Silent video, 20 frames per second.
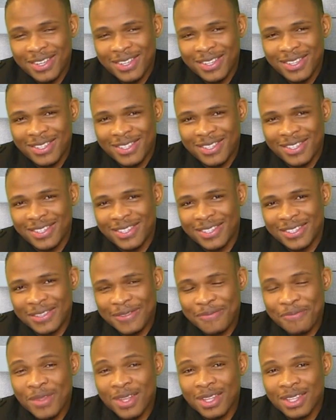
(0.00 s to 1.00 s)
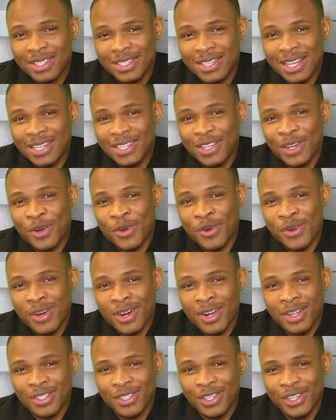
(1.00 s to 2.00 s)
You see, these are the
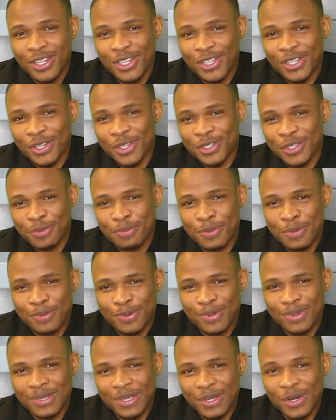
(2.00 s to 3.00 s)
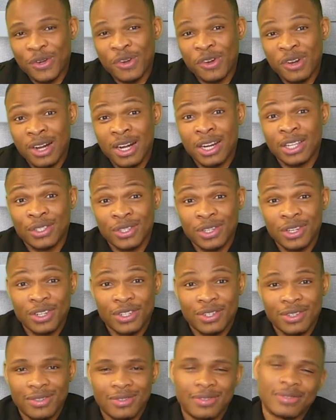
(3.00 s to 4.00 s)
congratulations people.
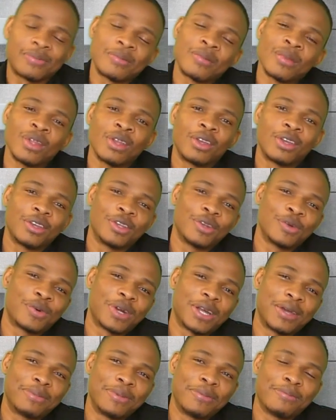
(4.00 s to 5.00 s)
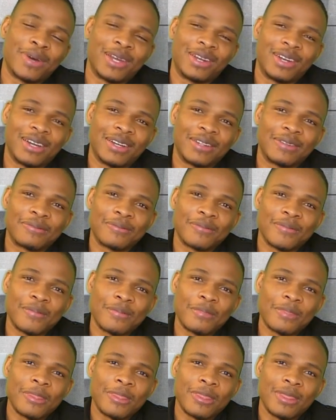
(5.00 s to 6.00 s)
Congratulations. You know what I mean by that?
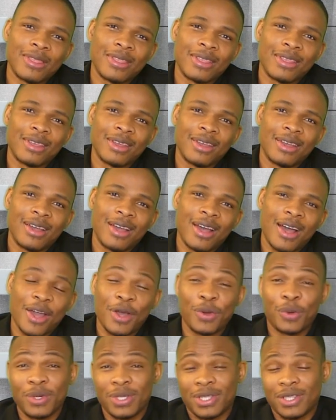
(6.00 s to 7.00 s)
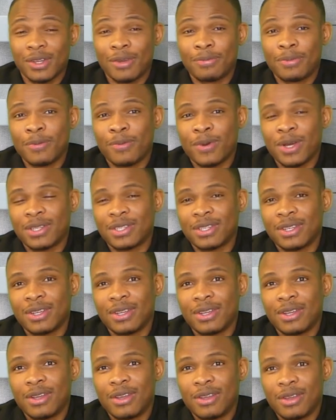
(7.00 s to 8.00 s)
I always tell people, I say,